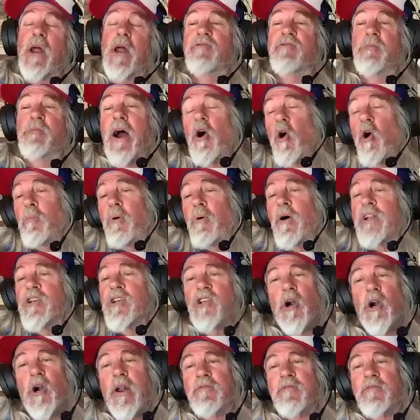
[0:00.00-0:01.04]
to, my whole point is
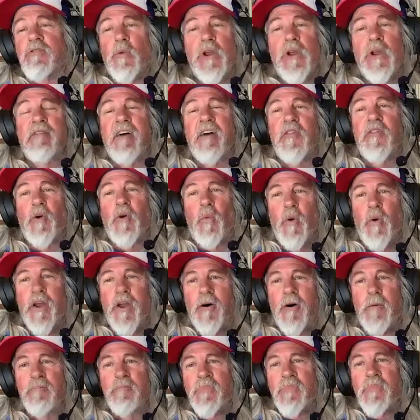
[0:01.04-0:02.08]
you don't have to reinvent the wheel.
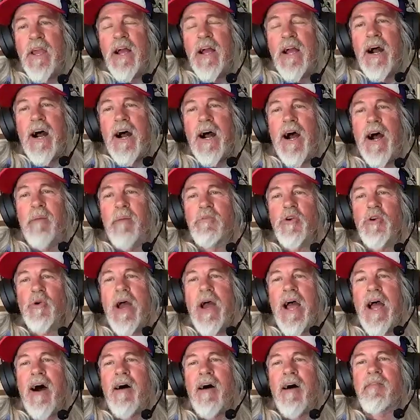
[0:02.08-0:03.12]
You
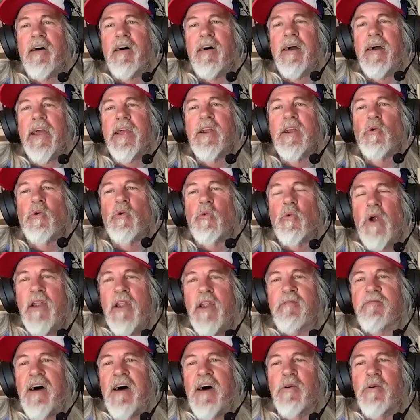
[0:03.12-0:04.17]
have a
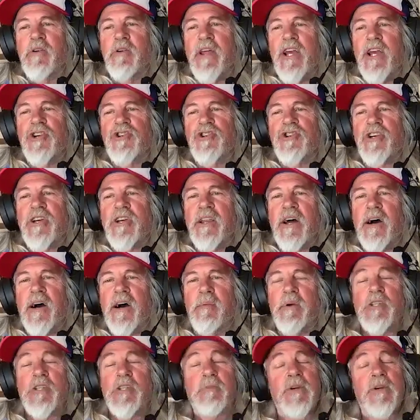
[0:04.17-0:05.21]
great foundation,
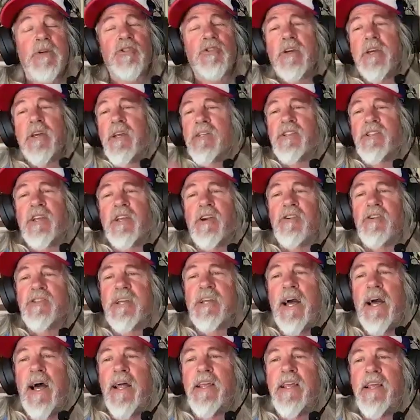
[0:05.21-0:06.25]
especially because Carol's
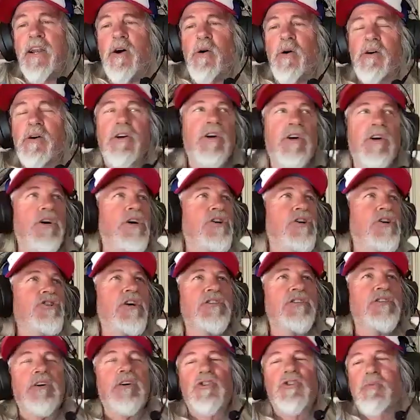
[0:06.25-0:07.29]
got, you know,
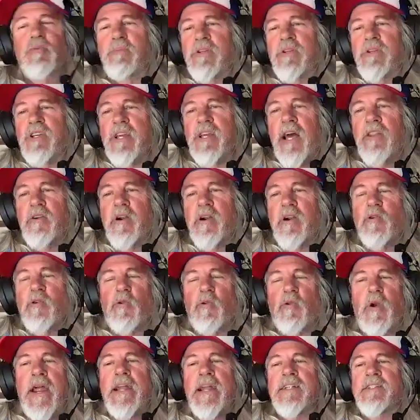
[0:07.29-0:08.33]
she'll put together a
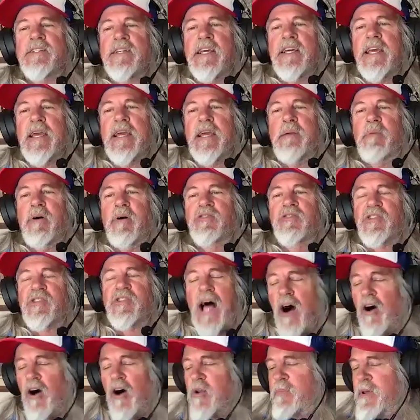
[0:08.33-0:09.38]
great team of
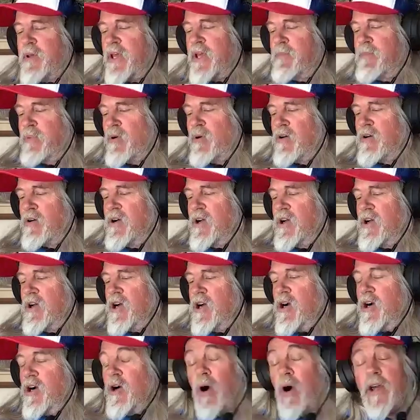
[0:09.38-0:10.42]
solid people
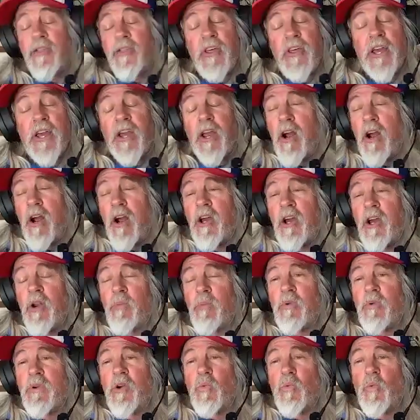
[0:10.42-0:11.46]
who I think
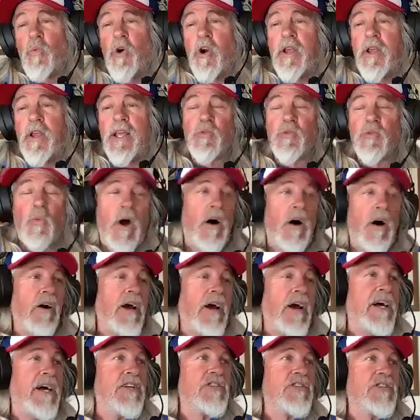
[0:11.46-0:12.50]
could work as well
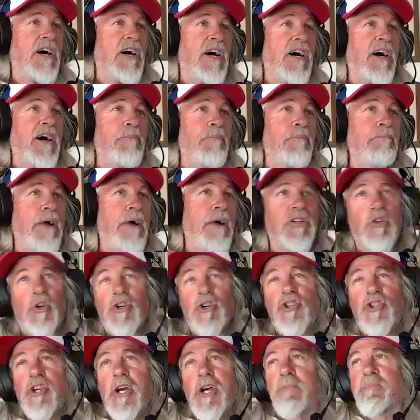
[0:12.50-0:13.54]
as
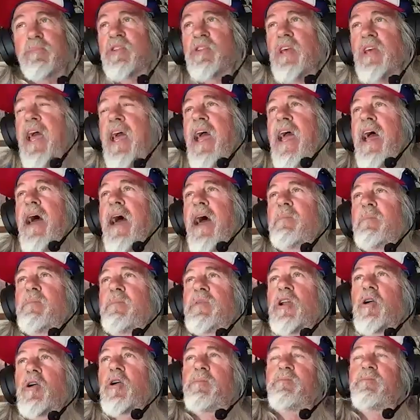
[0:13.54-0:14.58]
mentorships and,
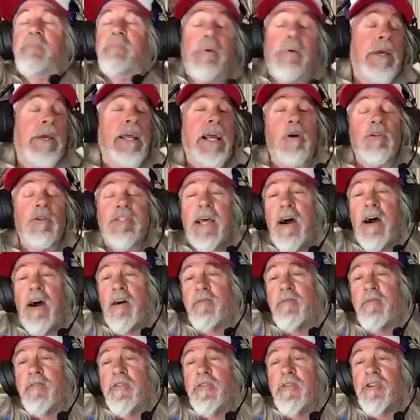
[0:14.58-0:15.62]
you know, picking out
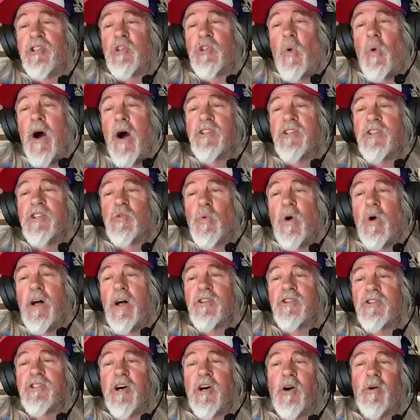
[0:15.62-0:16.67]
talent for your squads as well.
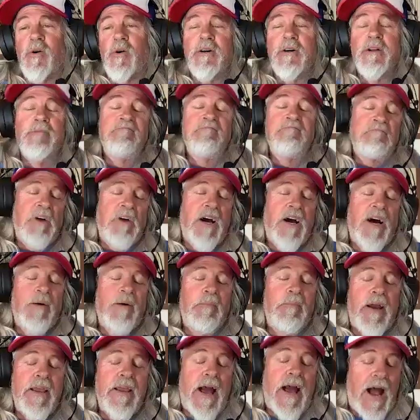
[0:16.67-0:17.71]
So,
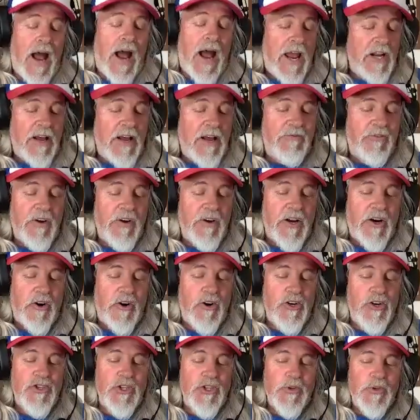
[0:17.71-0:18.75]
I definitely
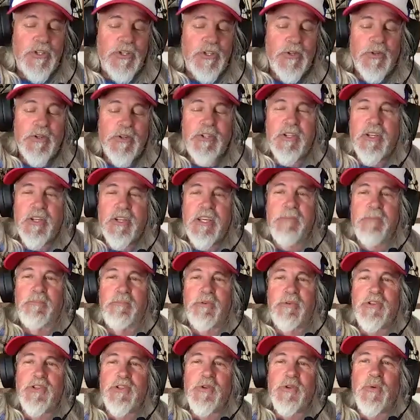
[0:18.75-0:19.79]
encourage you to keep
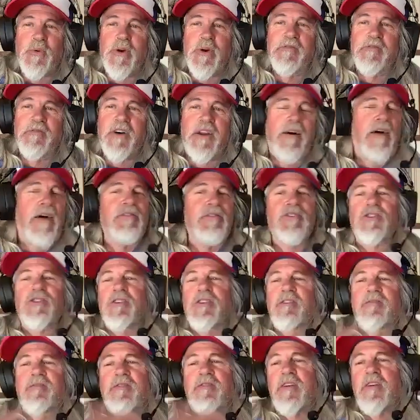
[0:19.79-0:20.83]
pursuing what you've done.
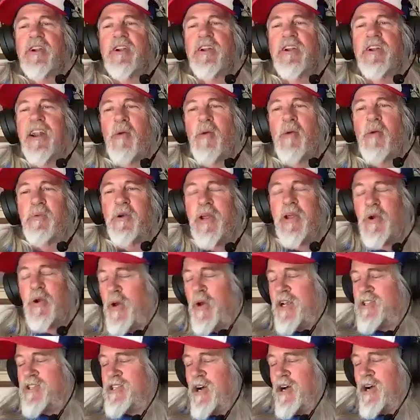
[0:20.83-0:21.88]
Obviously, you figured it out pretty
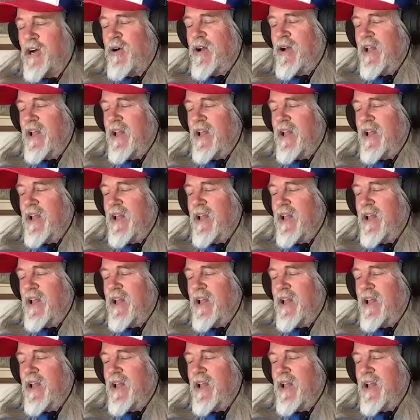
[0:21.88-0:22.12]
quick. So